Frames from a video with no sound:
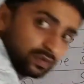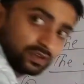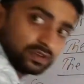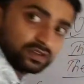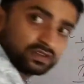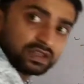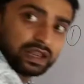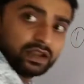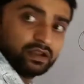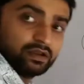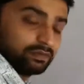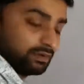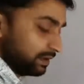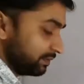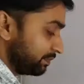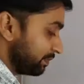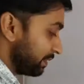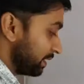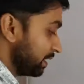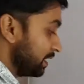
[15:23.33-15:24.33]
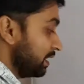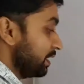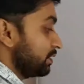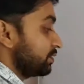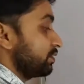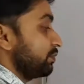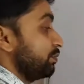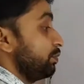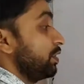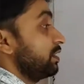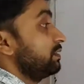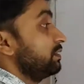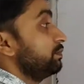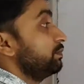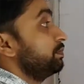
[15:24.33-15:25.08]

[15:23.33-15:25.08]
a scientific fact. So, but